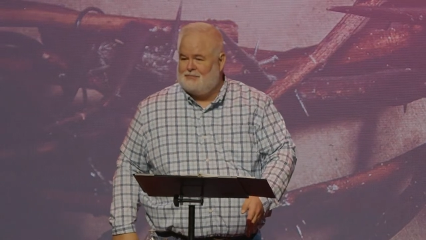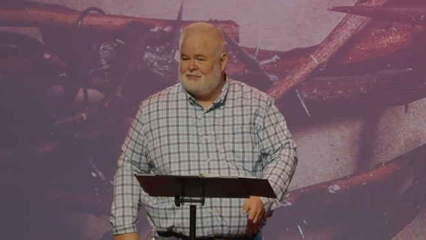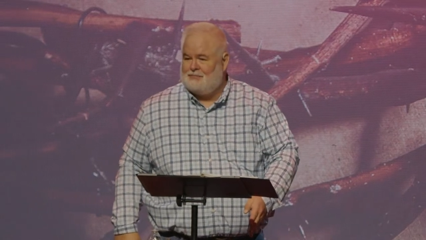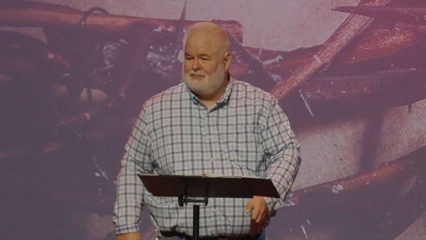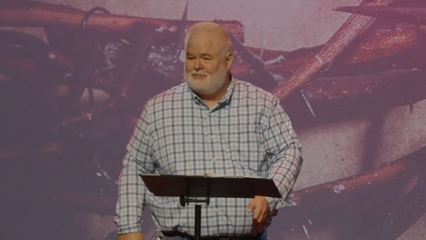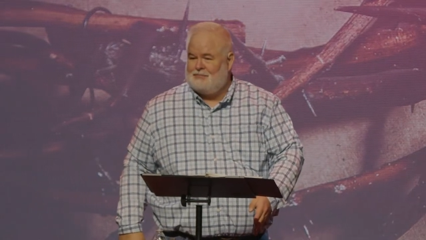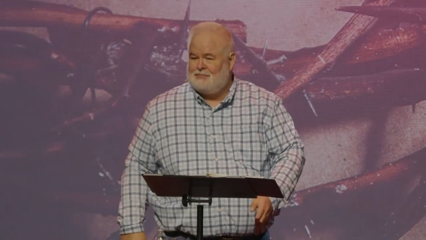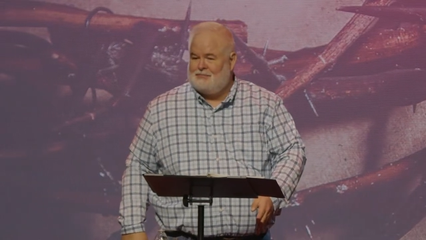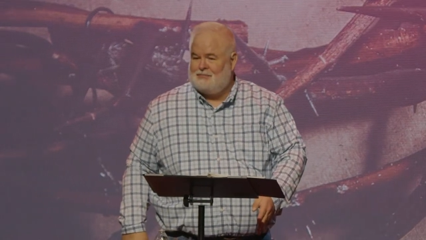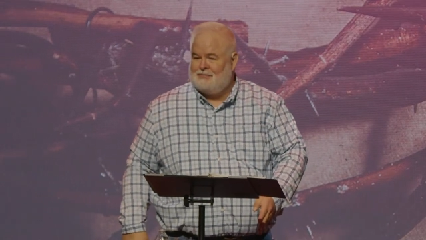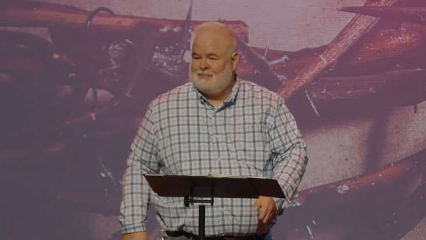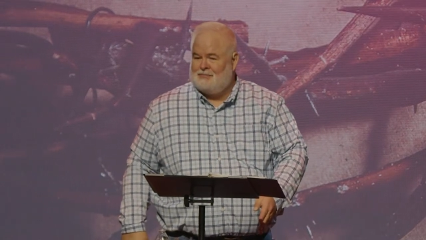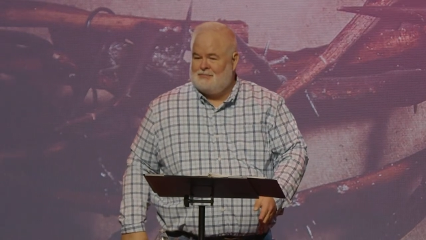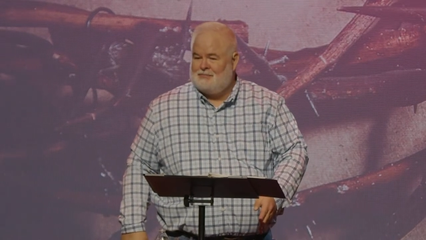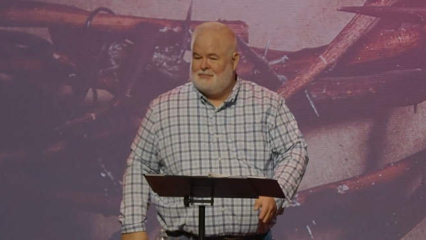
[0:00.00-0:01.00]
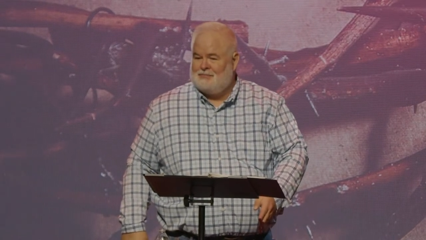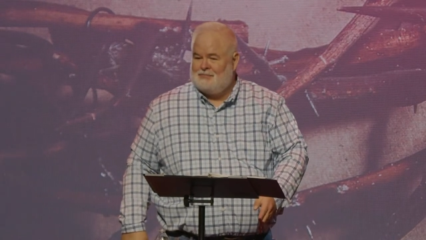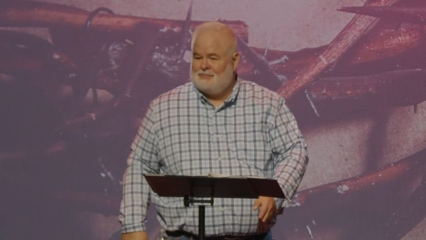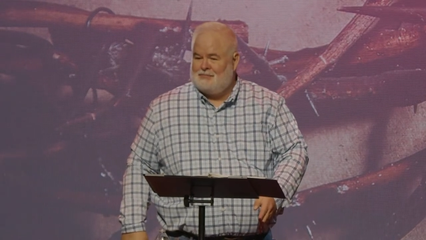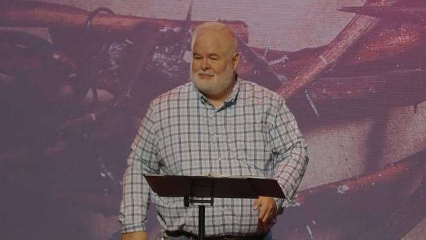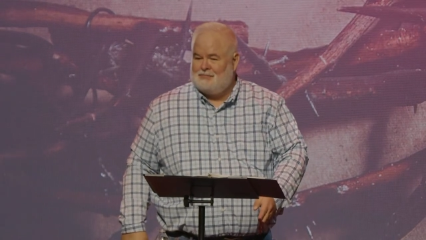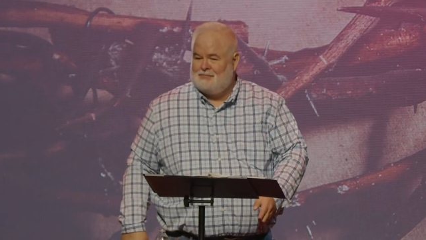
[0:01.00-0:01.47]

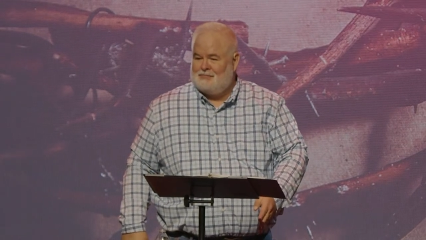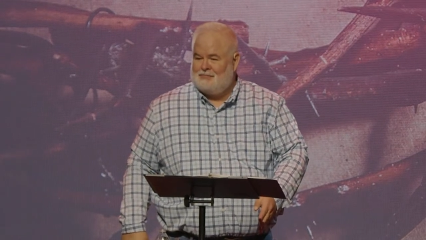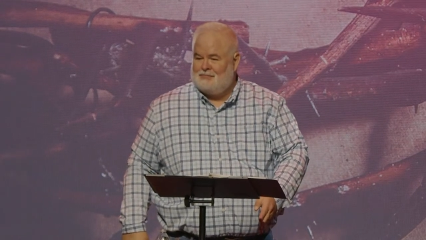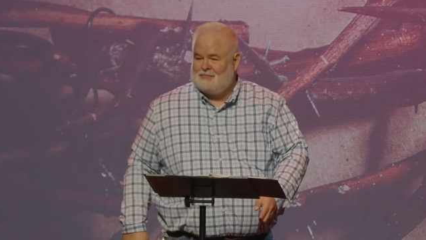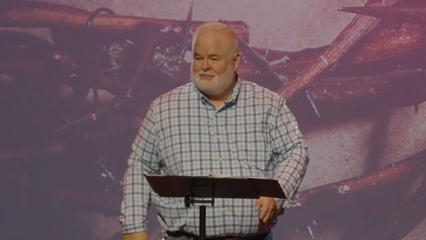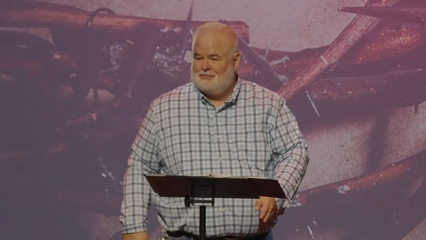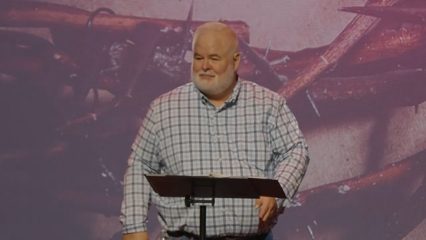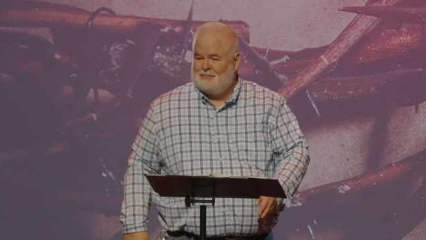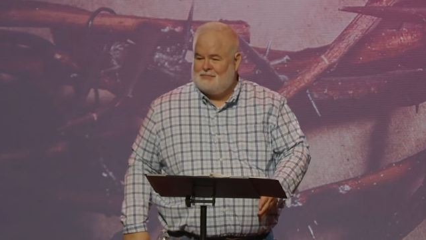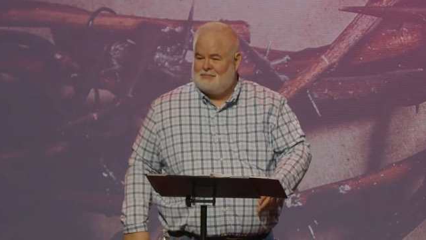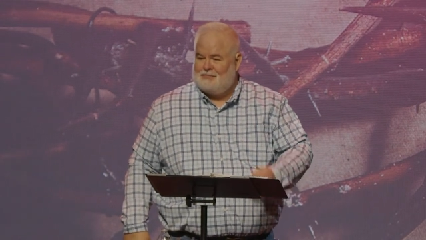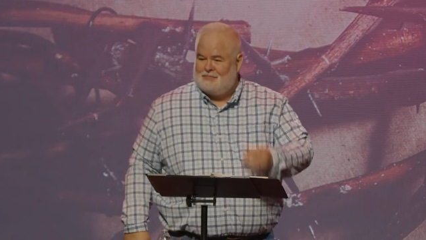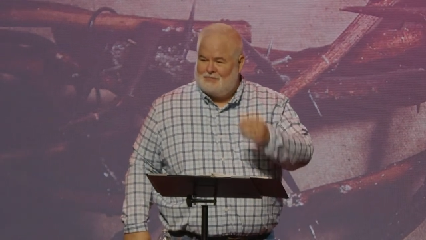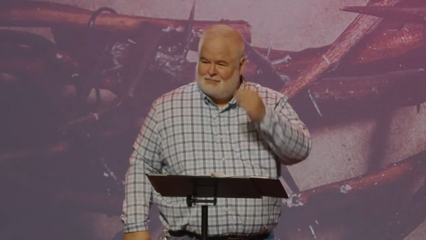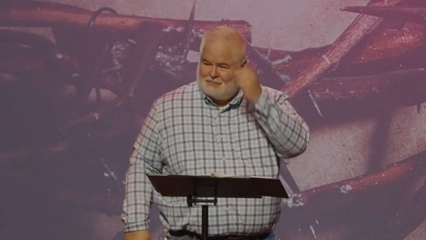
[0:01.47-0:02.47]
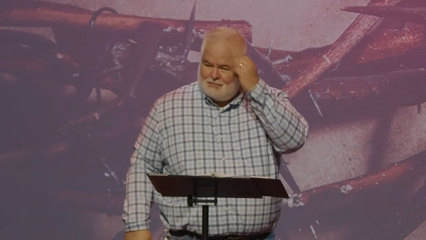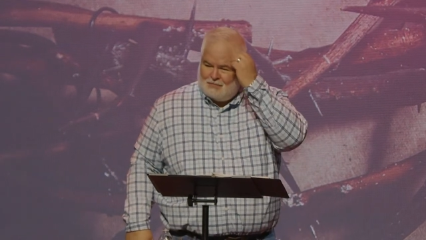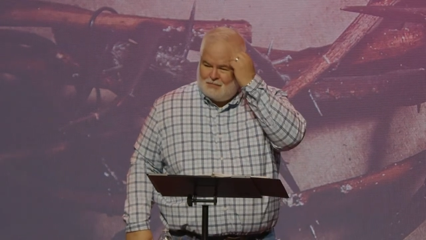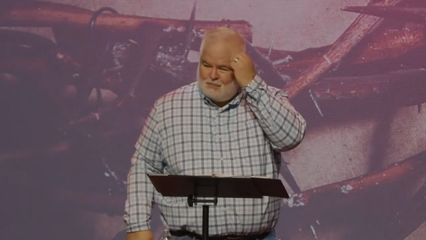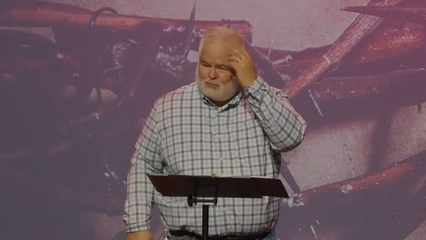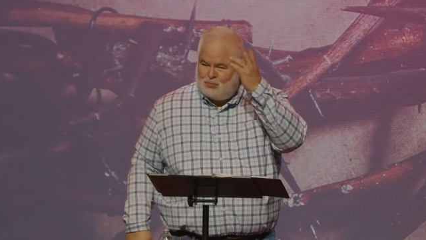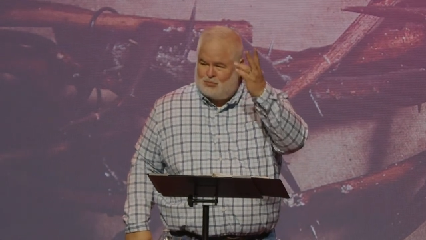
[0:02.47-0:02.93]

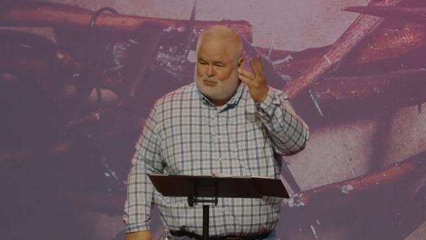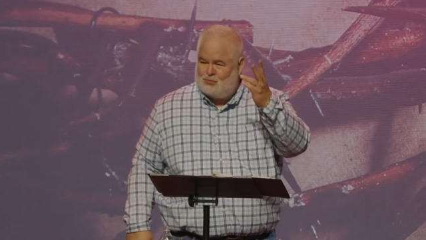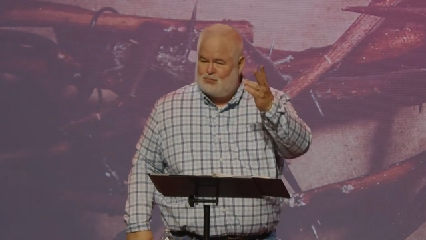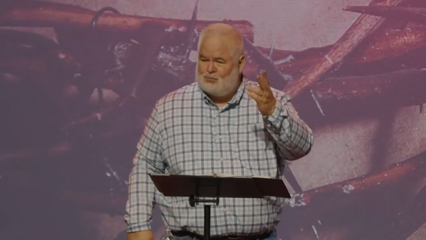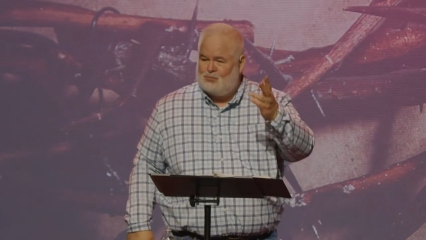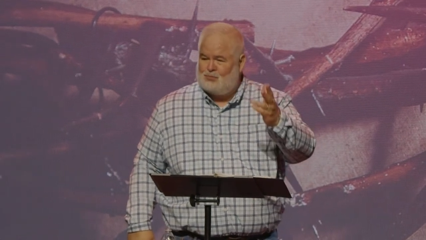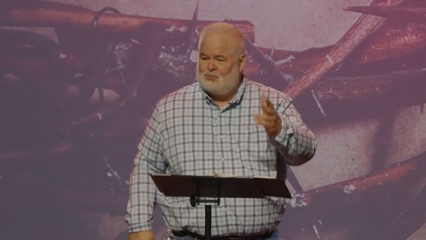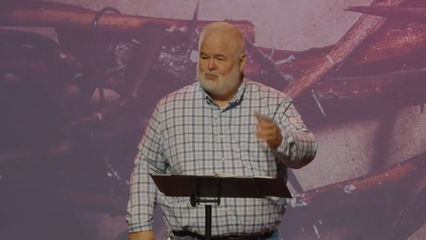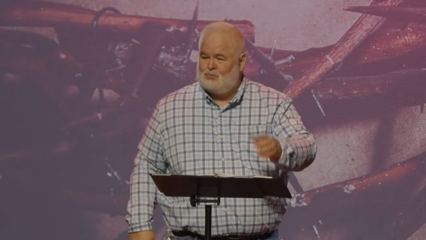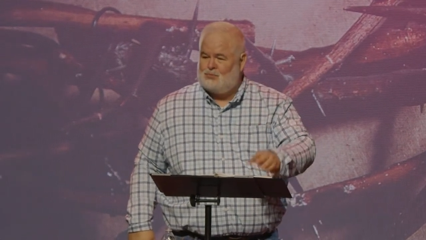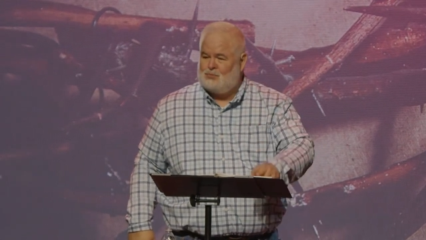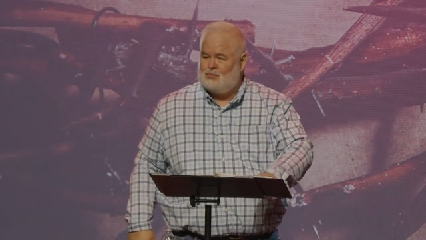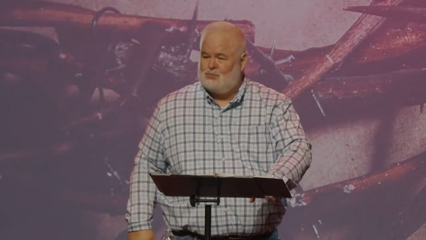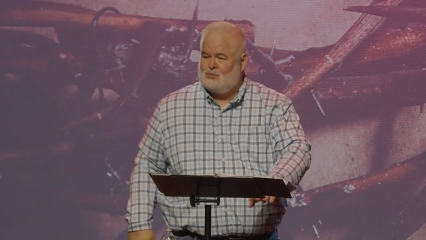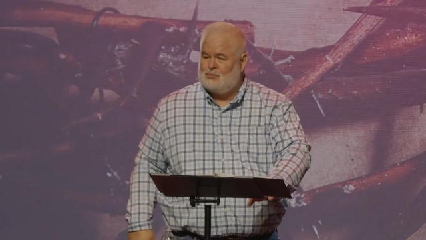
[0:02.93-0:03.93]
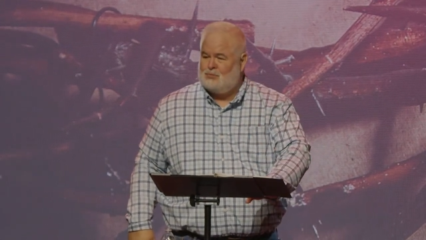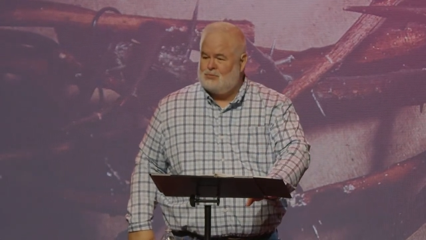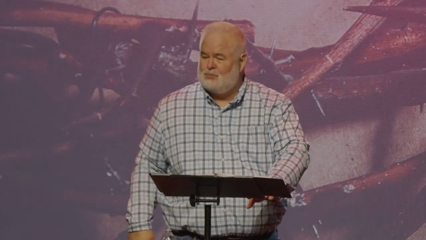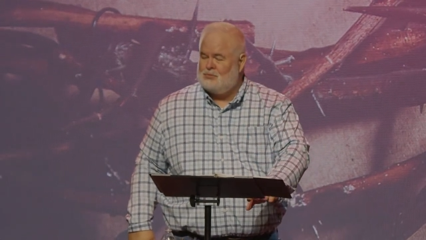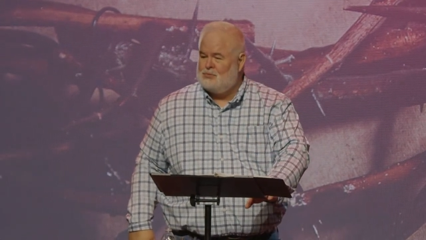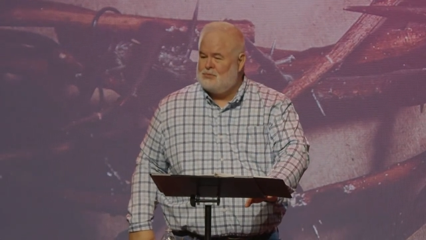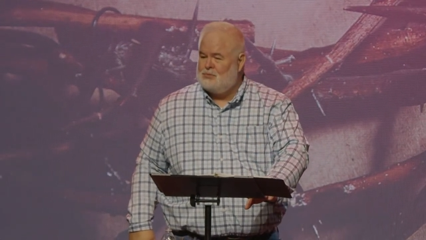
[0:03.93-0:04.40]

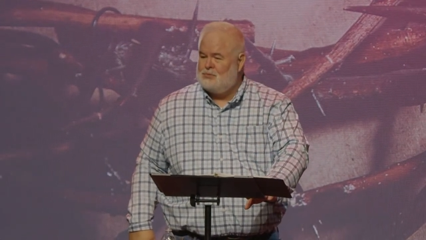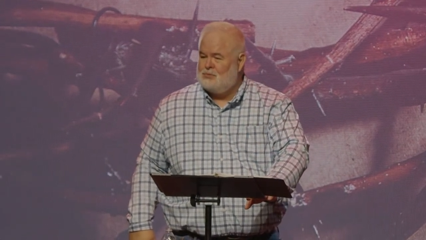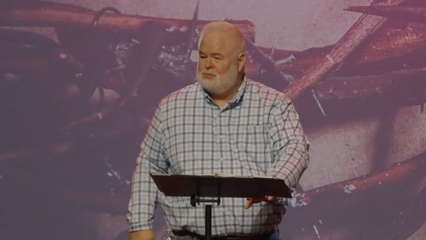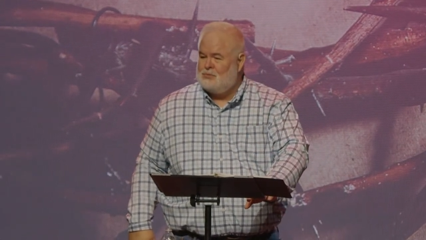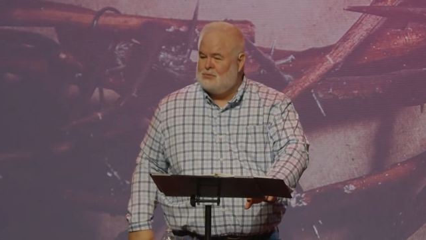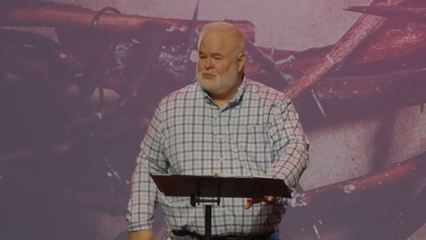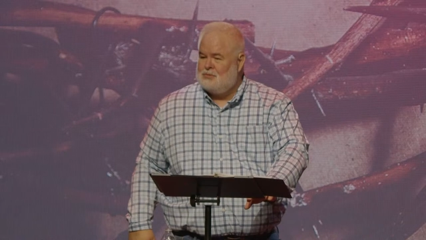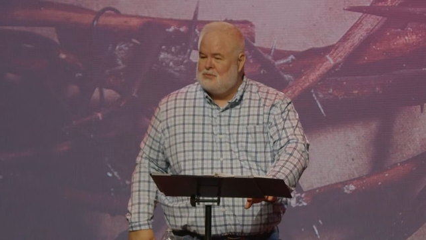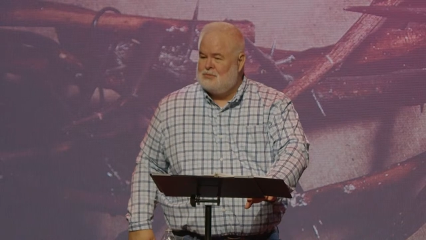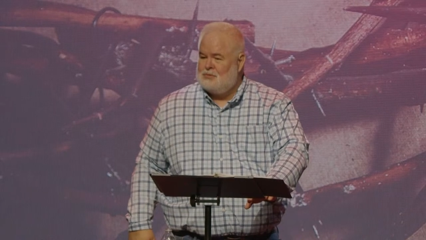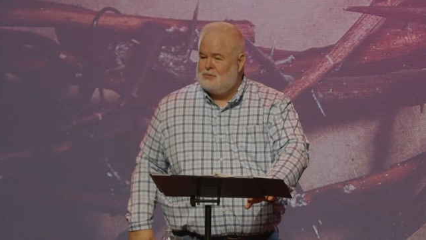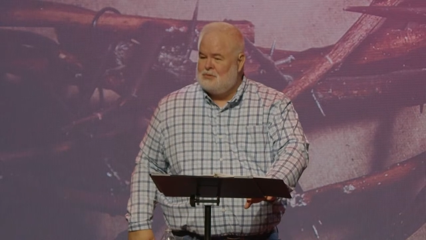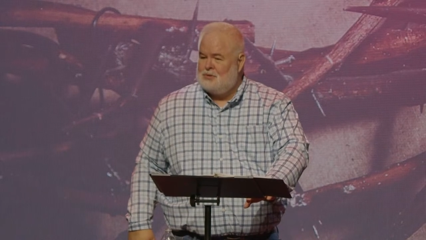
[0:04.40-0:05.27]
(silence)